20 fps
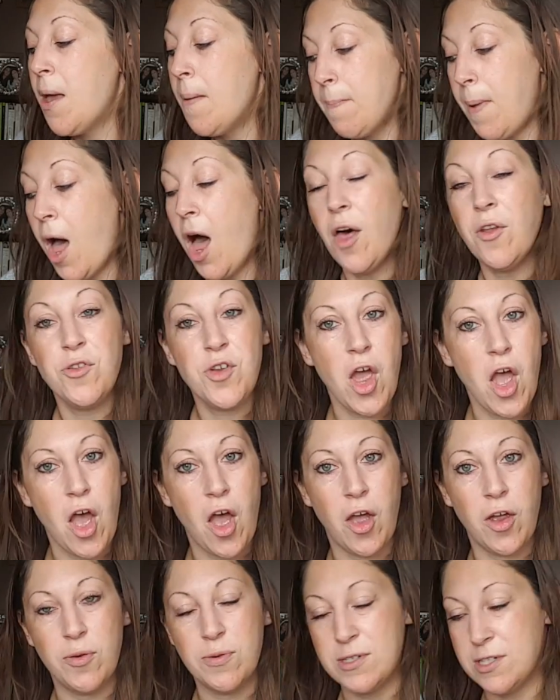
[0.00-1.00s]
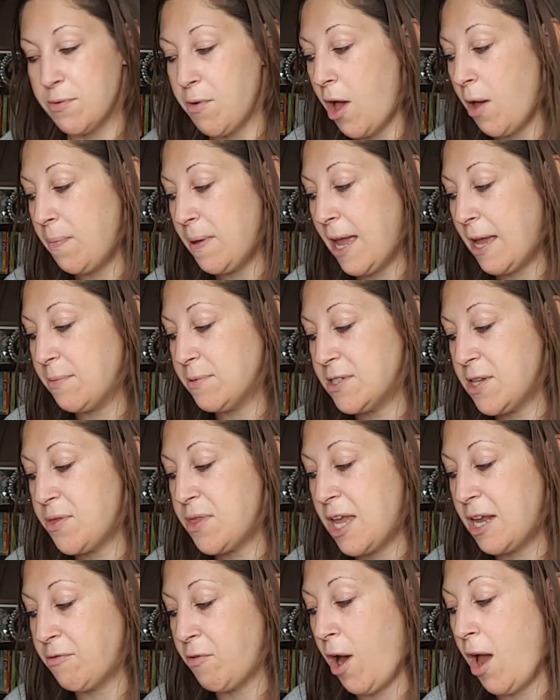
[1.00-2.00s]
But I'll know, so I'll be able to
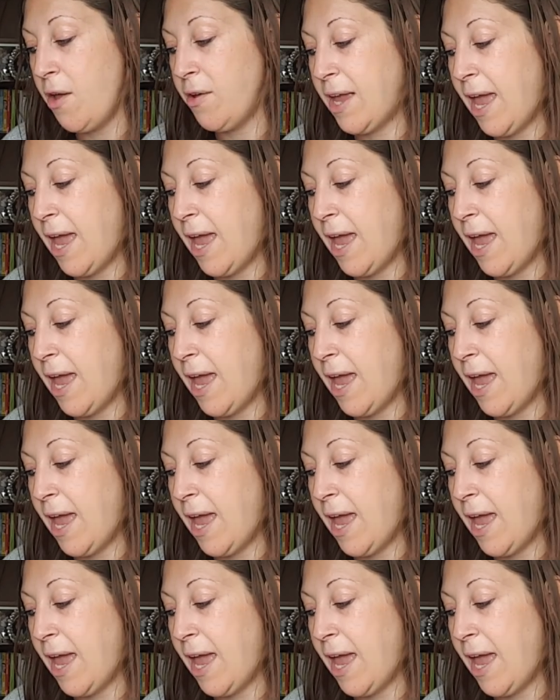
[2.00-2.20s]
think, right,